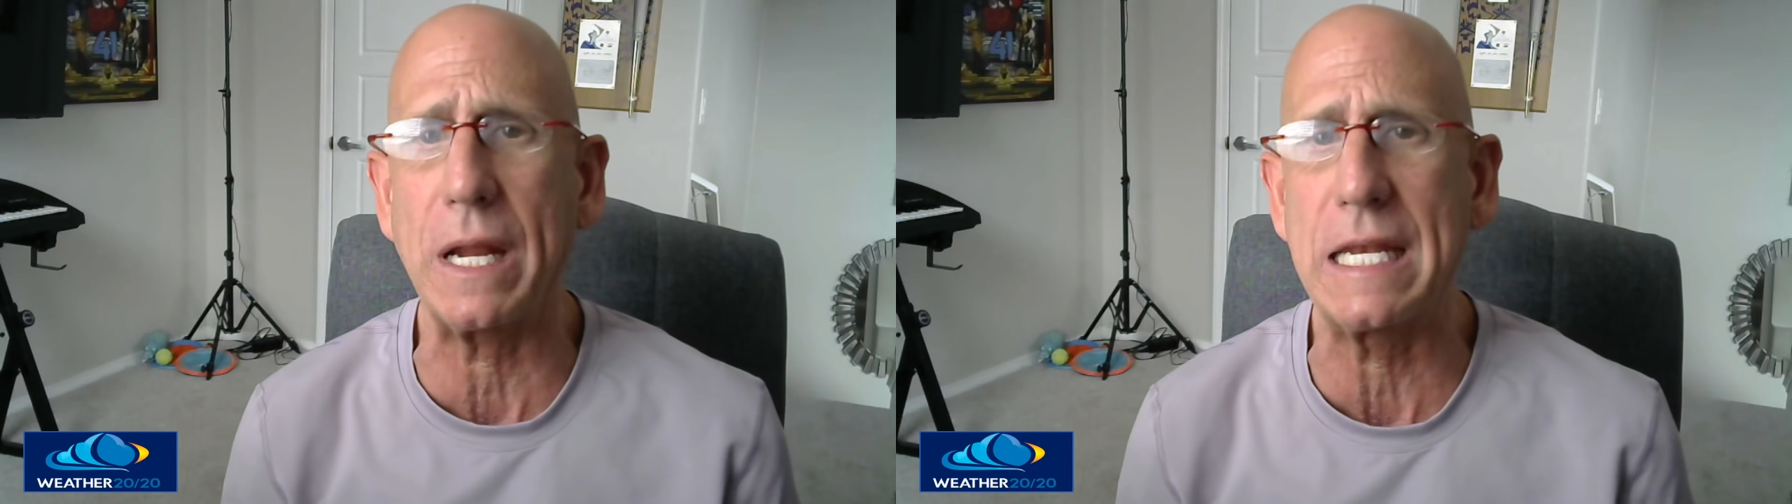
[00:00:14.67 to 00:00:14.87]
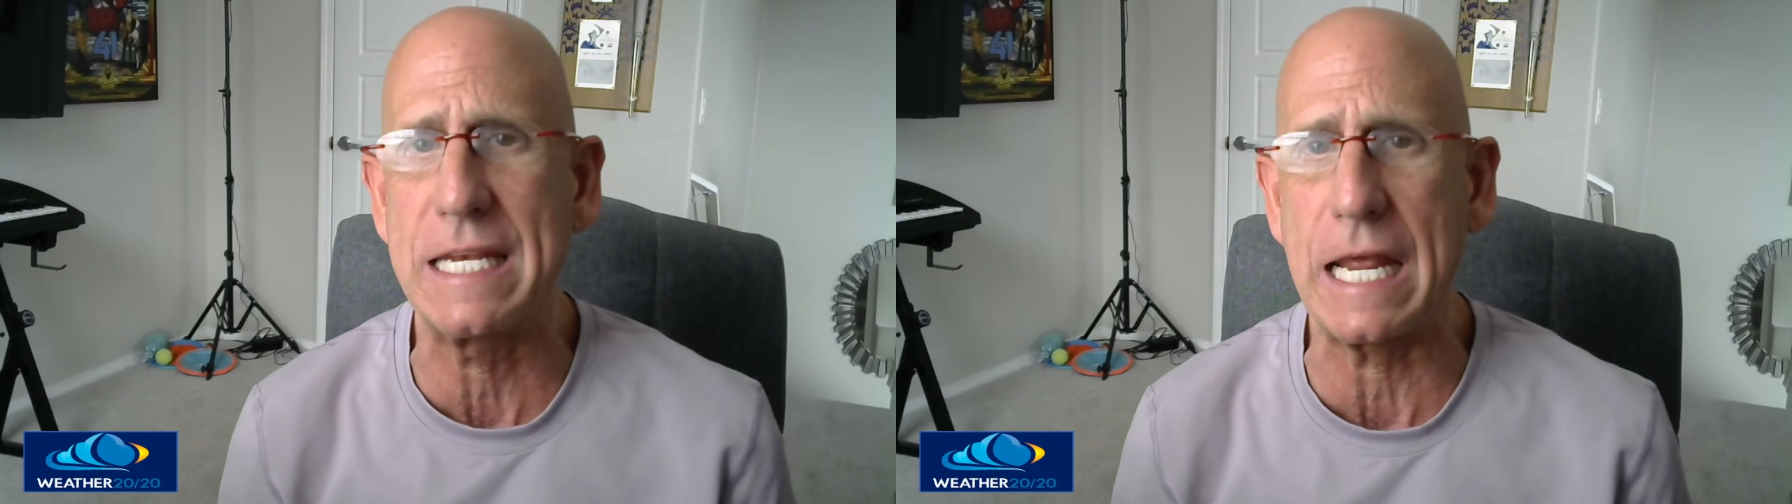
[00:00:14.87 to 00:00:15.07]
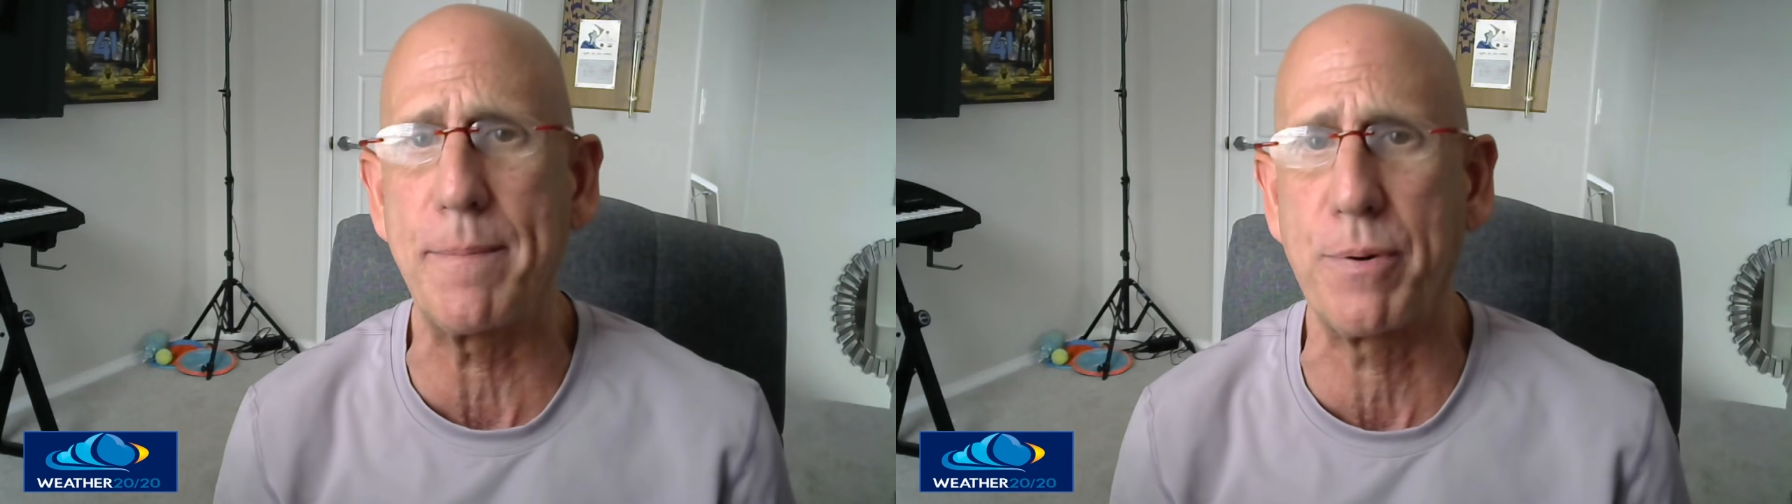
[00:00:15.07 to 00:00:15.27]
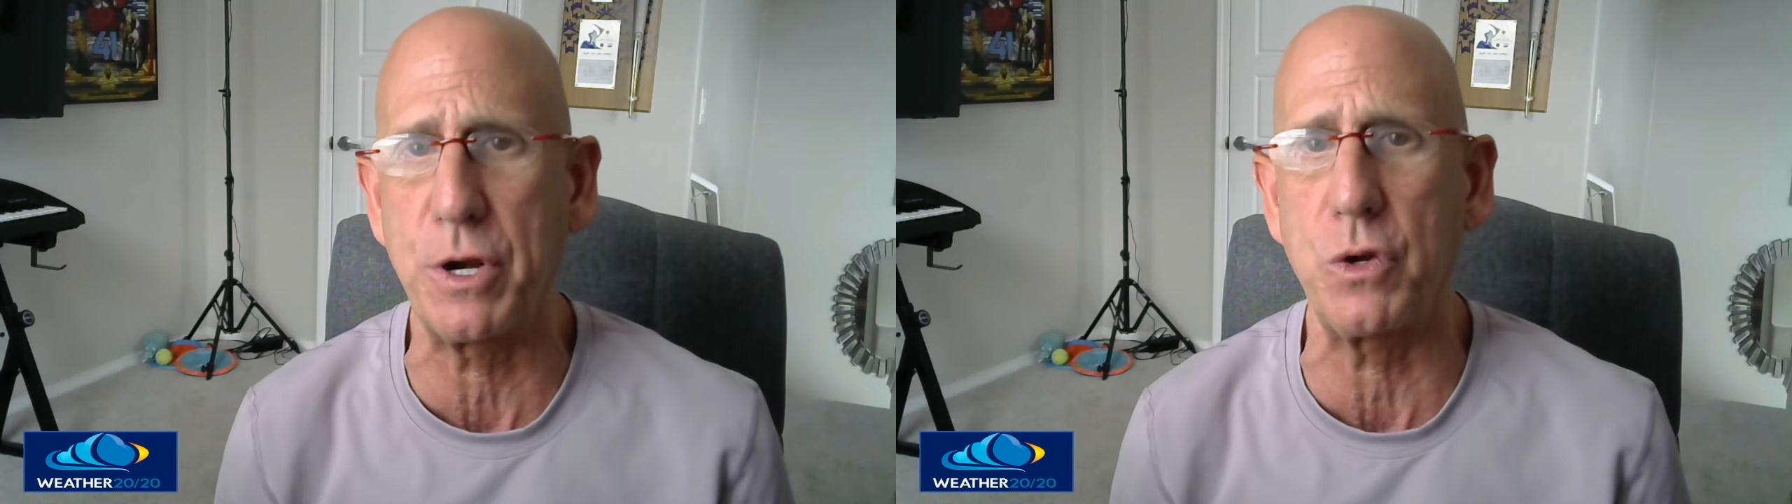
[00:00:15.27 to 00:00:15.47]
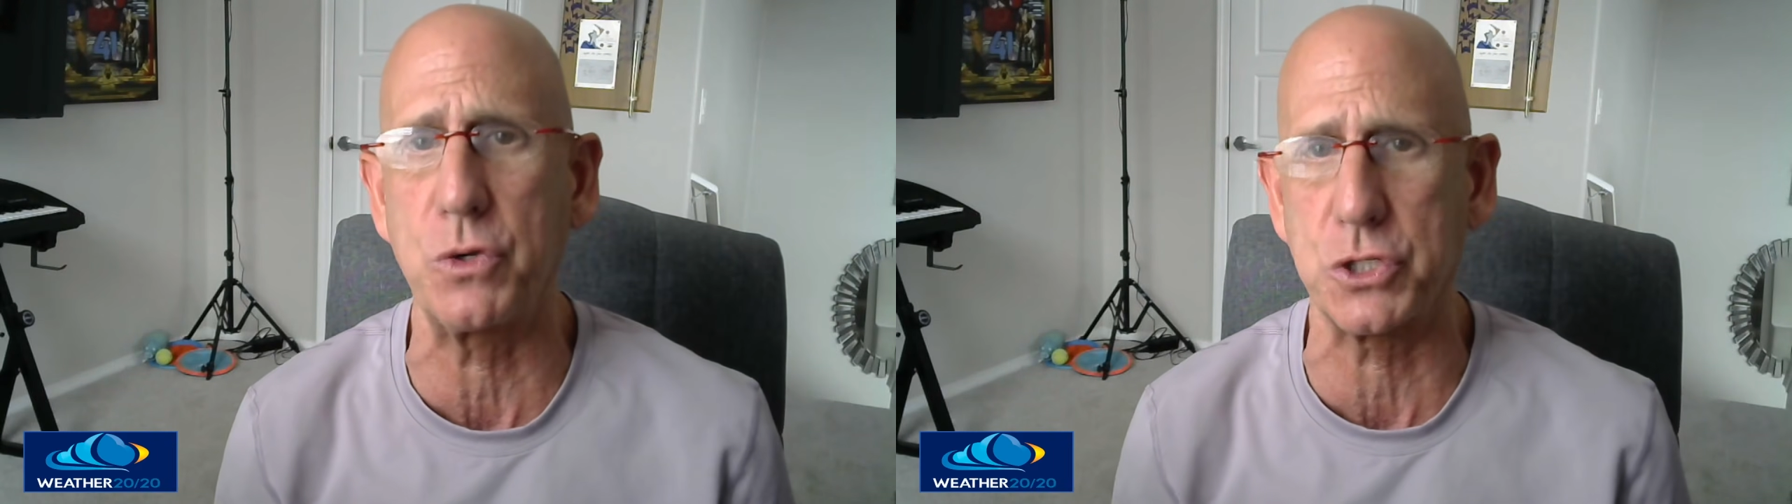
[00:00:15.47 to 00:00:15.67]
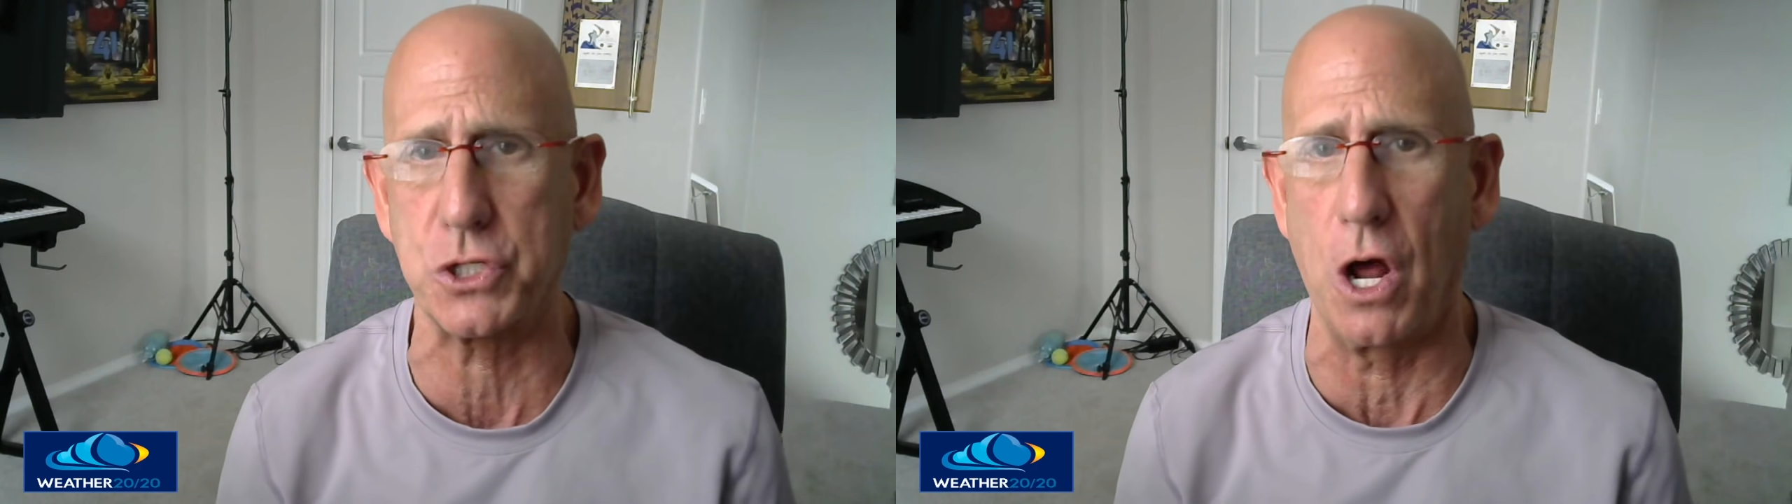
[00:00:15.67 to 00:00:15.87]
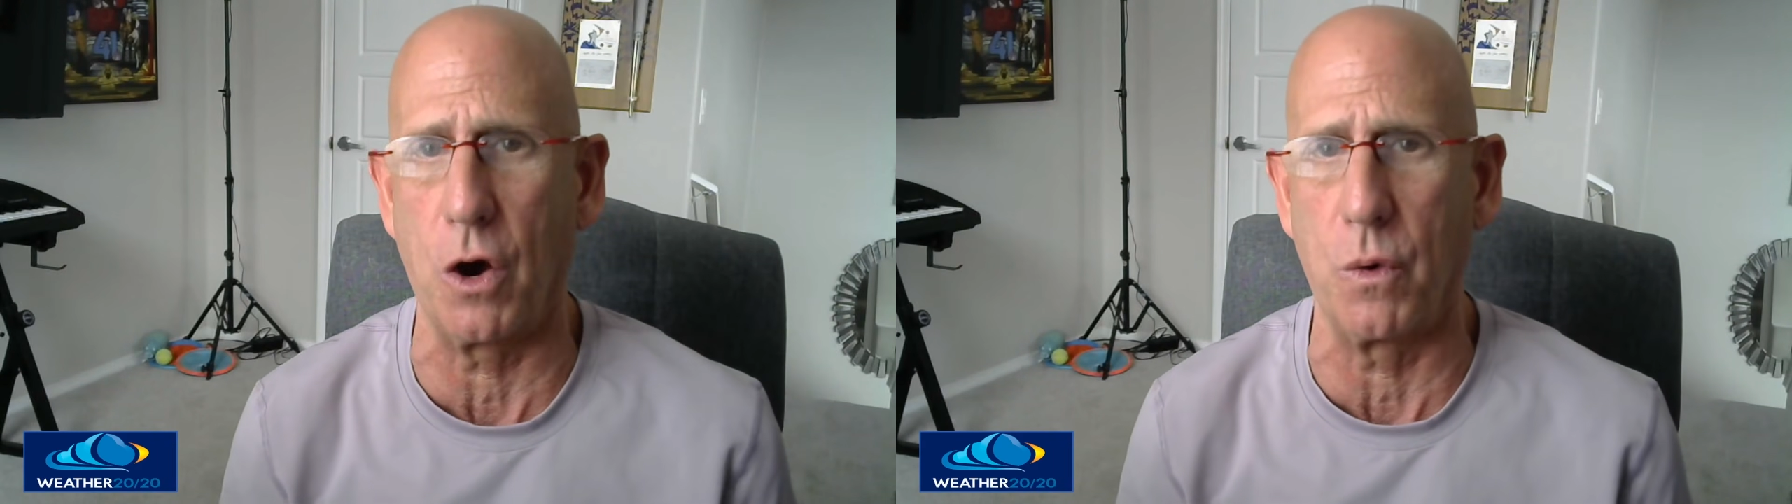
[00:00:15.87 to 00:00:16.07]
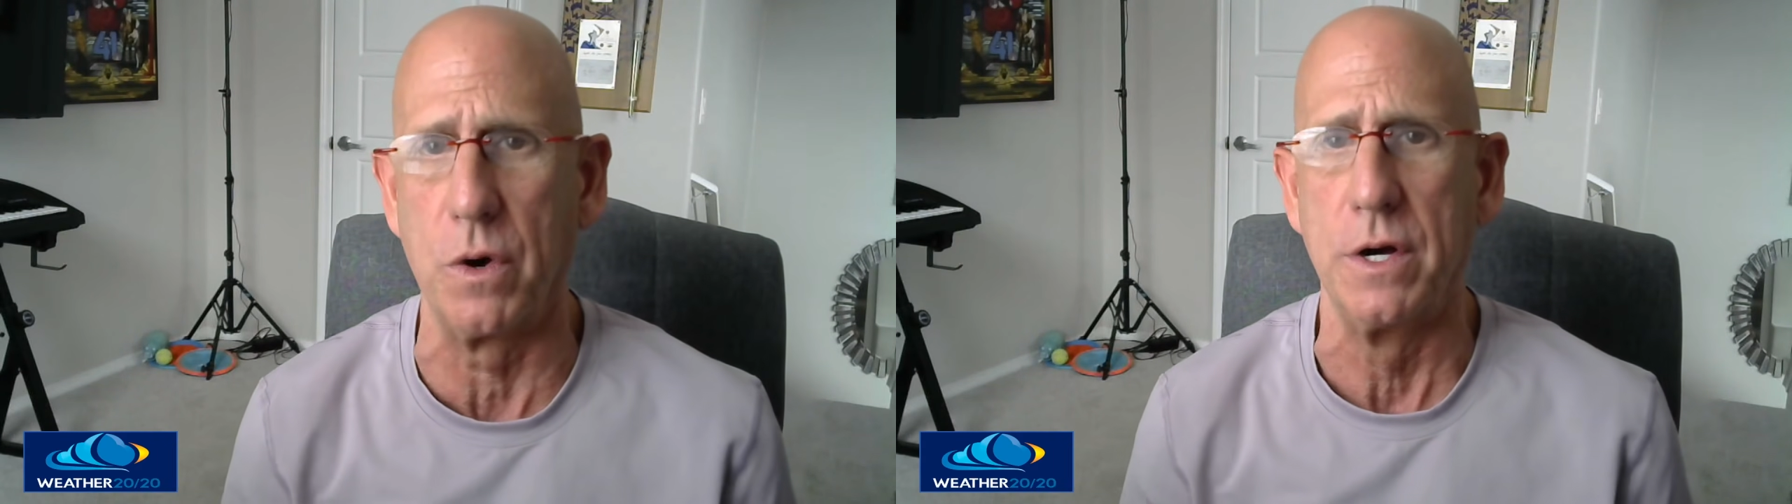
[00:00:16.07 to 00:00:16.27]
did produce snow